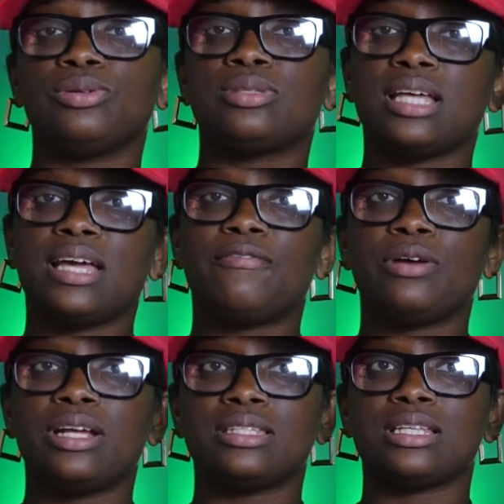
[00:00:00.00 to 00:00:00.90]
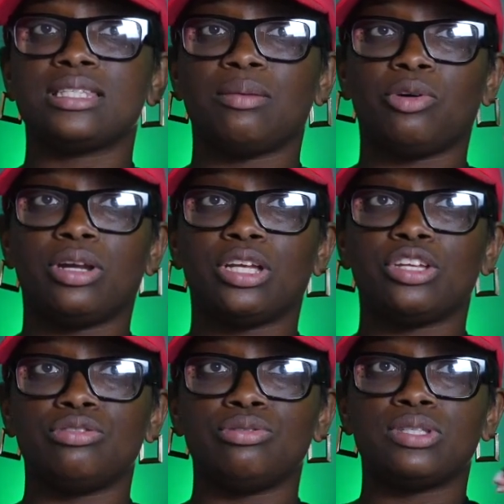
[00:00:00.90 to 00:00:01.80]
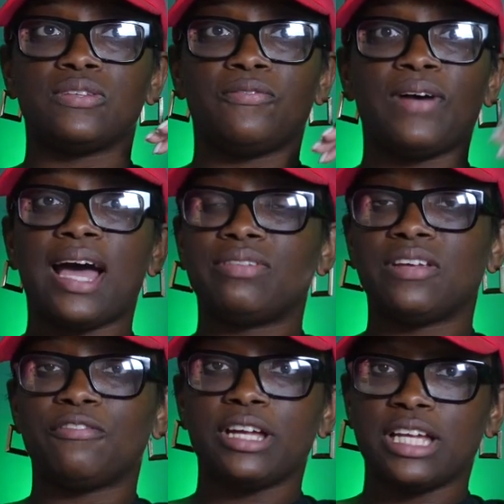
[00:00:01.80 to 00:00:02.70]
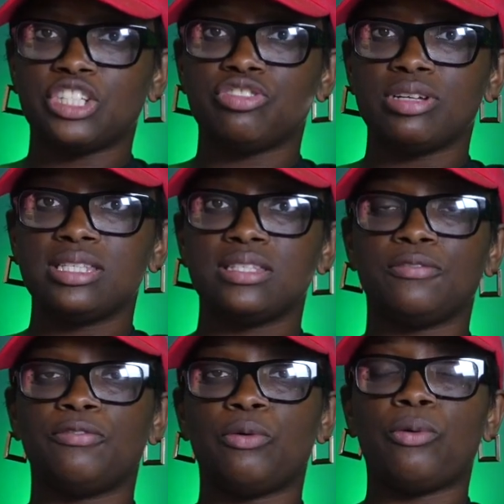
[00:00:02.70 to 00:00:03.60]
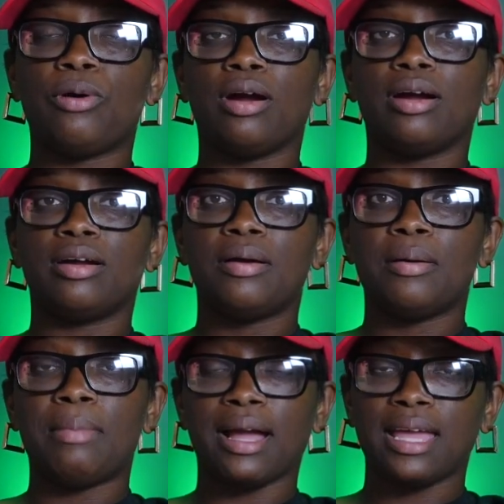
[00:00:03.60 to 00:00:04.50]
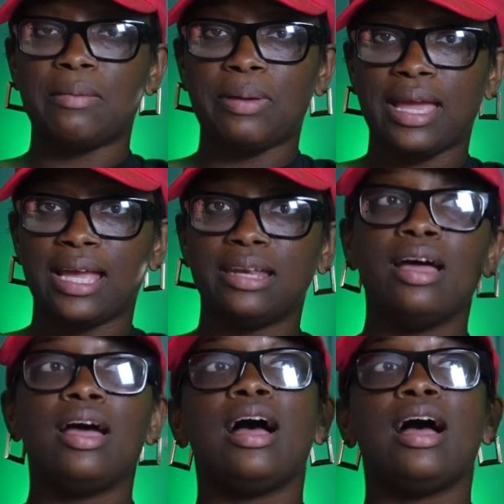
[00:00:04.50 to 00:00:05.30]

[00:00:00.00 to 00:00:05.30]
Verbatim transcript: So say, for instance, I'm going to use five different interests for my campaign.